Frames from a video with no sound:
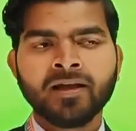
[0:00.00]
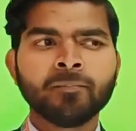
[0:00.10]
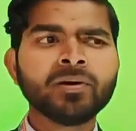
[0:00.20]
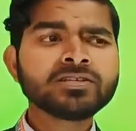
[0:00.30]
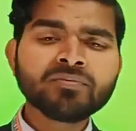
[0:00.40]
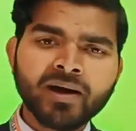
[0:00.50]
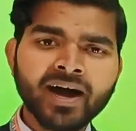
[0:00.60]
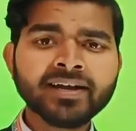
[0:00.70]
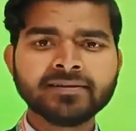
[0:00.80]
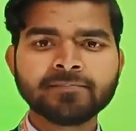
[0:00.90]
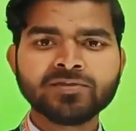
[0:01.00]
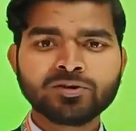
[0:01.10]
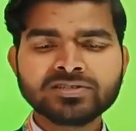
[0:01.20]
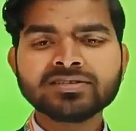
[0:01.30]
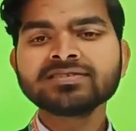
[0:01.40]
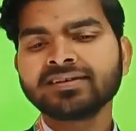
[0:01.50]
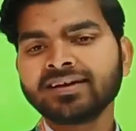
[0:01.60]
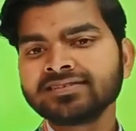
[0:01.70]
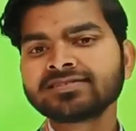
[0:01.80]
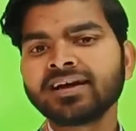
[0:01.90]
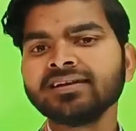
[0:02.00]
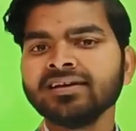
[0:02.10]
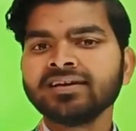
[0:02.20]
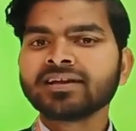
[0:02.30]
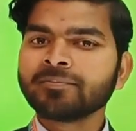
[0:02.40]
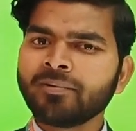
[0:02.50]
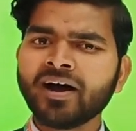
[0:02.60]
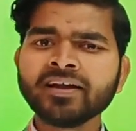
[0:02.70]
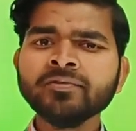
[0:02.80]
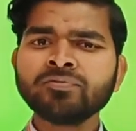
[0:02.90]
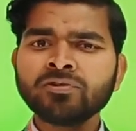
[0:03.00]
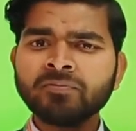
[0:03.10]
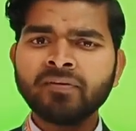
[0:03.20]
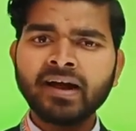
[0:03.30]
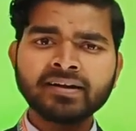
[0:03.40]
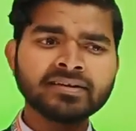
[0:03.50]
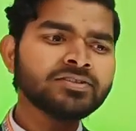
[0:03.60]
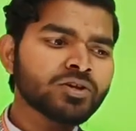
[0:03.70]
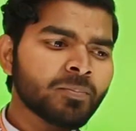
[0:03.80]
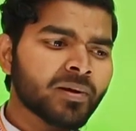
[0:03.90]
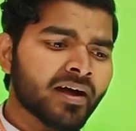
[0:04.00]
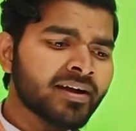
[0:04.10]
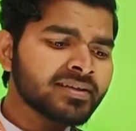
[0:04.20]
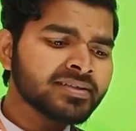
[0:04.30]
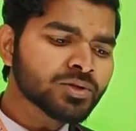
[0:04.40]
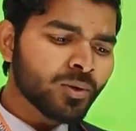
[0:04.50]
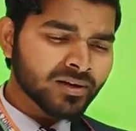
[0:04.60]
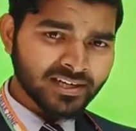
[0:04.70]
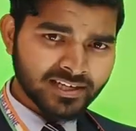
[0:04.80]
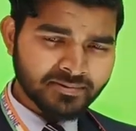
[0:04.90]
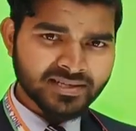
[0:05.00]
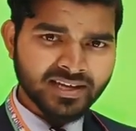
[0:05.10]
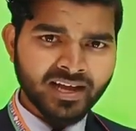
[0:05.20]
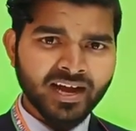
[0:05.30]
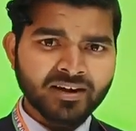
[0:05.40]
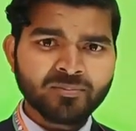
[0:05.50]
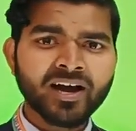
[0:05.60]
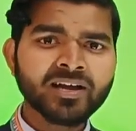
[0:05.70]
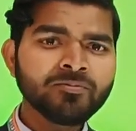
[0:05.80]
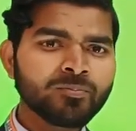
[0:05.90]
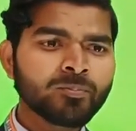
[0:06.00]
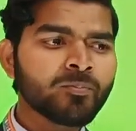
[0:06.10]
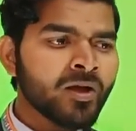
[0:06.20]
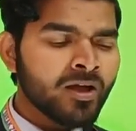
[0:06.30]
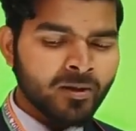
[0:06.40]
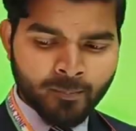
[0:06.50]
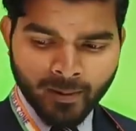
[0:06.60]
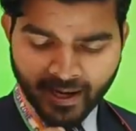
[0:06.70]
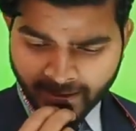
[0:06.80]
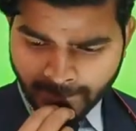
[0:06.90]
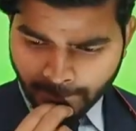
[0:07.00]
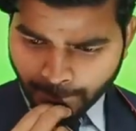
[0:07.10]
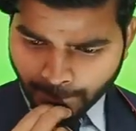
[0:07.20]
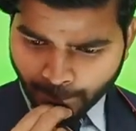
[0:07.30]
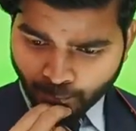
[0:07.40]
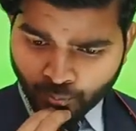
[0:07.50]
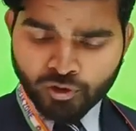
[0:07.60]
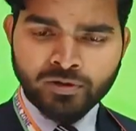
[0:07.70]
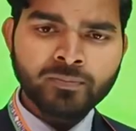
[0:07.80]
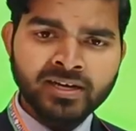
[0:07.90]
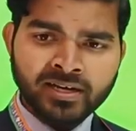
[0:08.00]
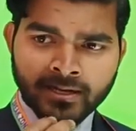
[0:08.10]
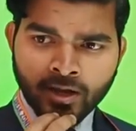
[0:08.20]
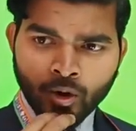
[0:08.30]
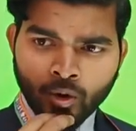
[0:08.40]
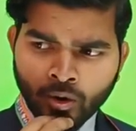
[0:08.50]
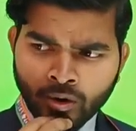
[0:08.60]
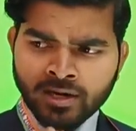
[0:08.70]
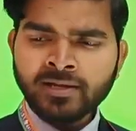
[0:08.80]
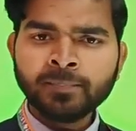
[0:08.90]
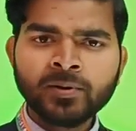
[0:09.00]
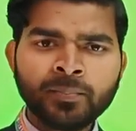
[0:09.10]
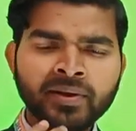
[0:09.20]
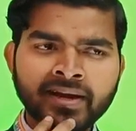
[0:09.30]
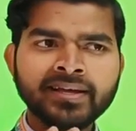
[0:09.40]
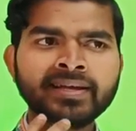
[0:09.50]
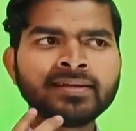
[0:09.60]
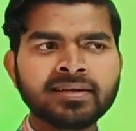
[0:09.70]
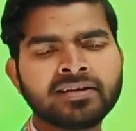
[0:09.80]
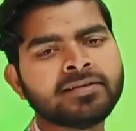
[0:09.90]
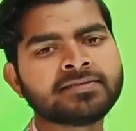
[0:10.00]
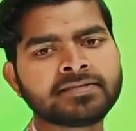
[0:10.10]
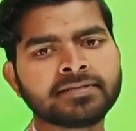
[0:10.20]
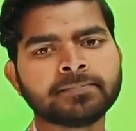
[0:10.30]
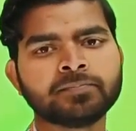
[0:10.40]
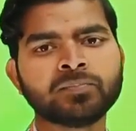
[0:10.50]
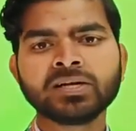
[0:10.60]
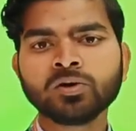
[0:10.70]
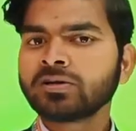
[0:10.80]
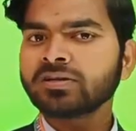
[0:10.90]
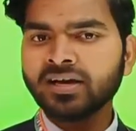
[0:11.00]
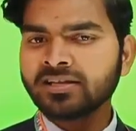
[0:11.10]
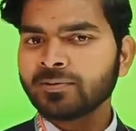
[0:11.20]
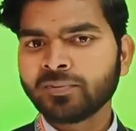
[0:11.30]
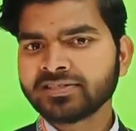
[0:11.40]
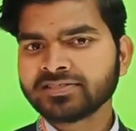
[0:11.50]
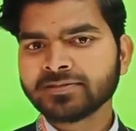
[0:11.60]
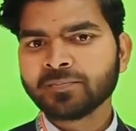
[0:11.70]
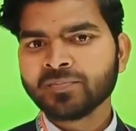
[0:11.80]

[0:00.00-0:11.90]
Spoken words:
But why? The question arises that why food factories of plant is only leaves, and why food will only prepared in the leaves but not other parts?